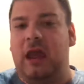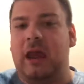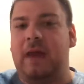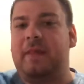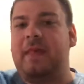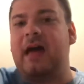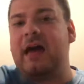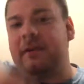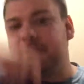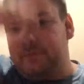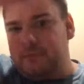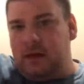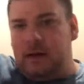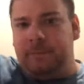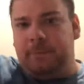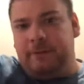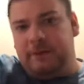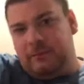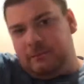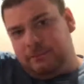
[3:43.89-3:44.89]
And that
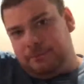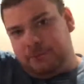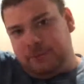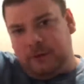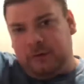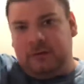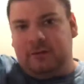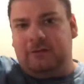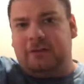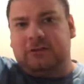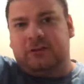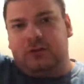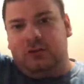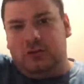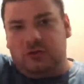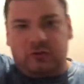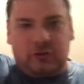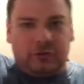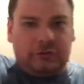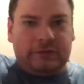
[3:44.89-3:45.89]
ability lets her
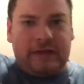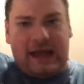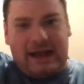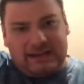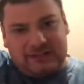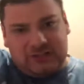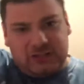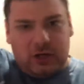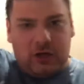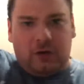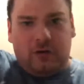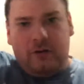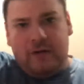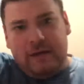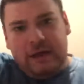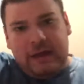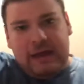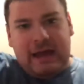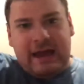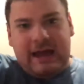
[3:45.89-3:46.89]
use her lasso
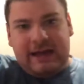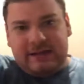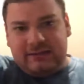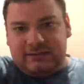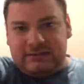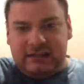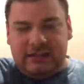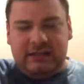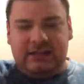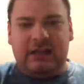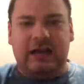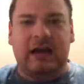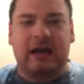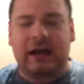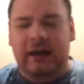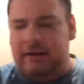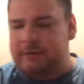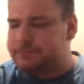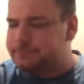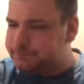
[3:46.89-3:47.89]
as
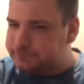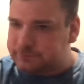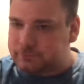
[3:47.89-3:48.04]
a